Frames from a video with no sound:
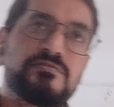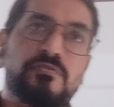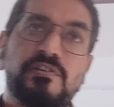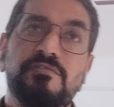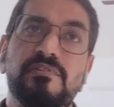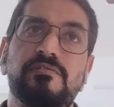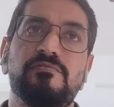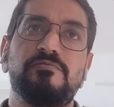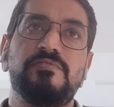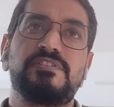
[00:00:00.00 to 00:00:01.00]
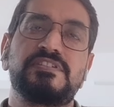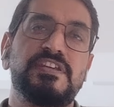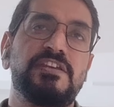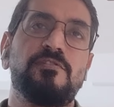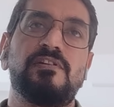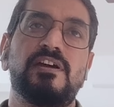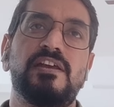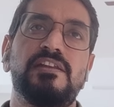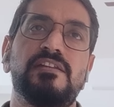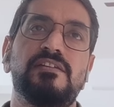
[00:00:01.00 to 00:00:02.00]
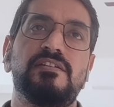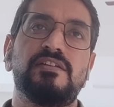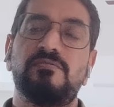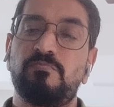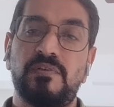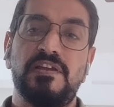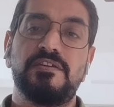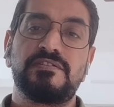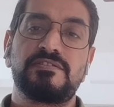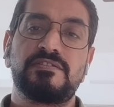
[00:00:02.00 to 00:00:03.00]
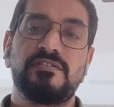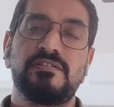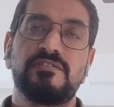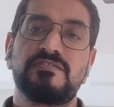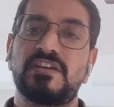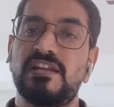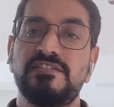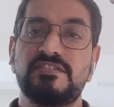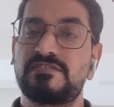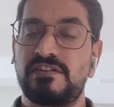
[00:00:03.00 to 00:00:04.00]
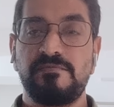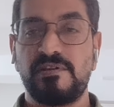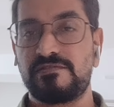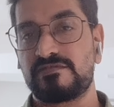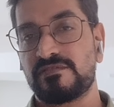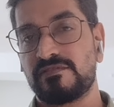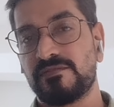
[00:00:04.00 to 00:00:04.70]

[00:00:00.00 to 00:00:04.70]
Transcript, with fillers: So even with secure line in place, challenges remain,